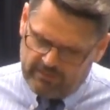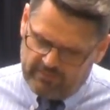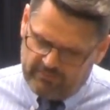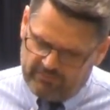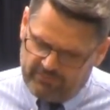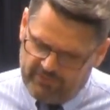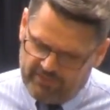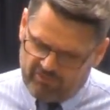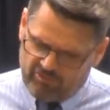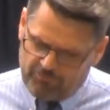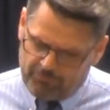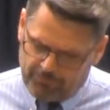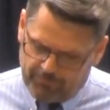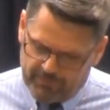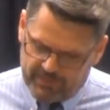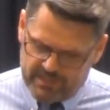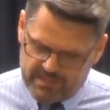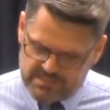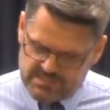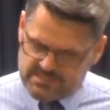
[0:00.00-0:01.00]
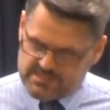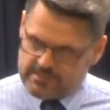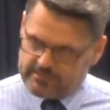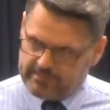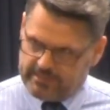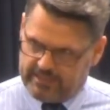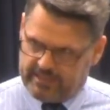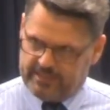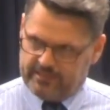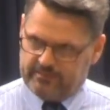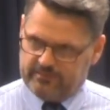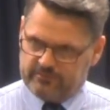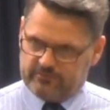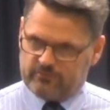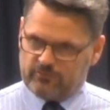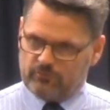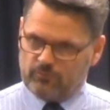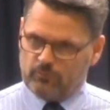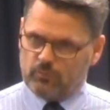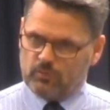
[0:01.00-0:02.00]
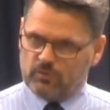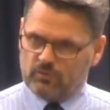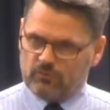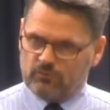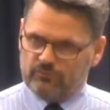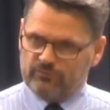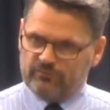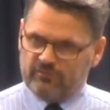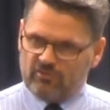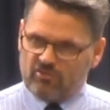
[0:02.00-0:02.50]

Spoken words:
this brings the light into the world.